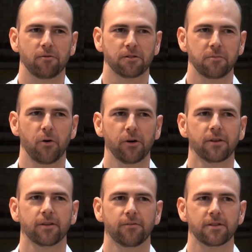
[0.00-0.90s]

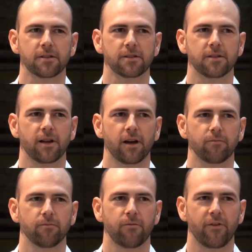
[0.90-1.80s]
supporting the physics that
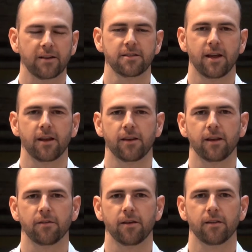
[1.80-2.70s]
I'm fascinated
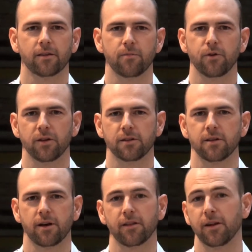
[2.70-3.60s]
in the computing
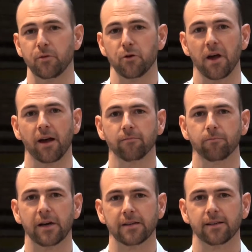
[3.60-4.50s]
side that I'm good
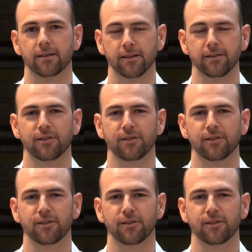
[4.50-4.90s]
at, basically.